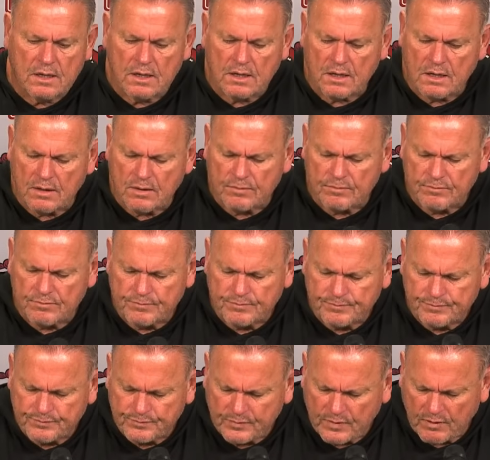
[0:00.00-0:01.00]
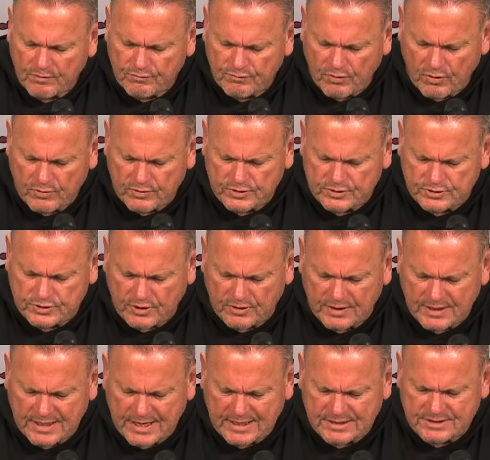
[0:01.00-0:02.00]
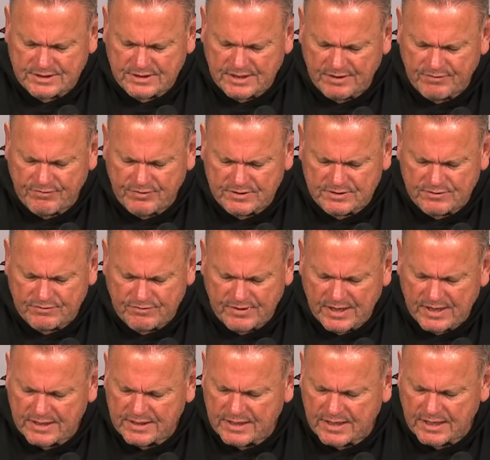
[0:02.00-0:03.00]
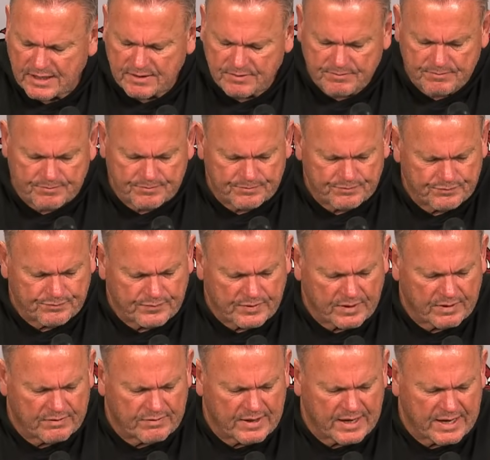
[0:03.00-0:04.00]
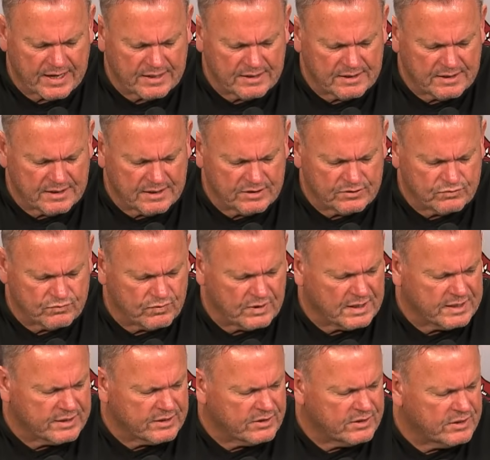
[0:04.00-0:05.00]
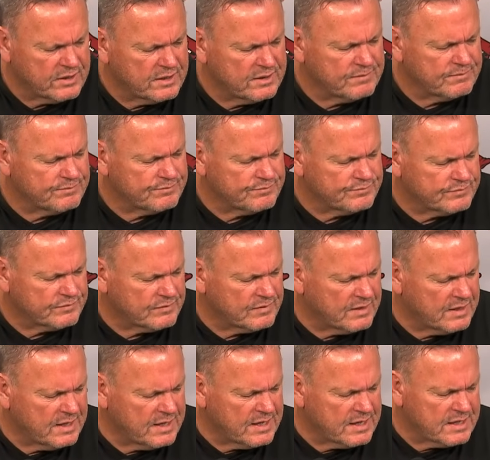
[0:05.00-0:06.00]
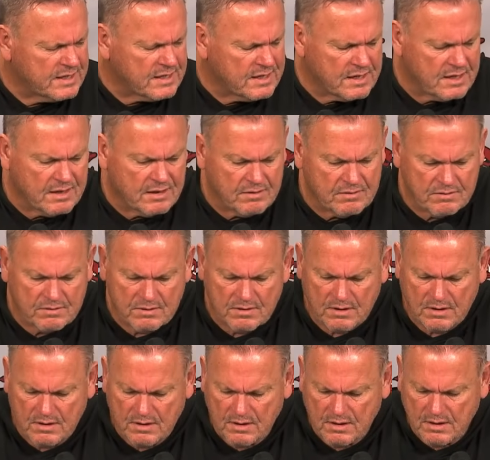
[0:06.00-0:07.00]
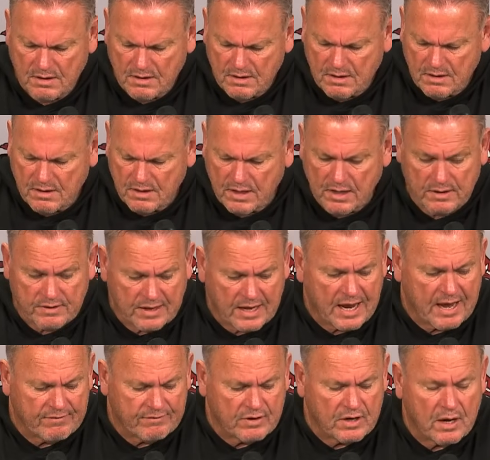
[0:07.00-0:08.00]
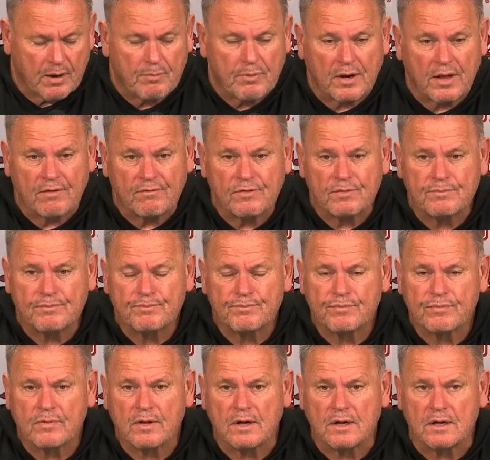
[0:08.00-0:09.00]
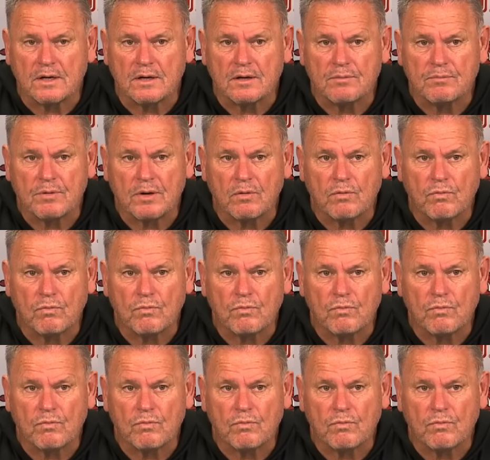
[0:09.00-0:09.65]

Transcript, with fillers: um, Florida certainly has a defensive end that that is really good, and uh, and they have a couple of them. Uh, but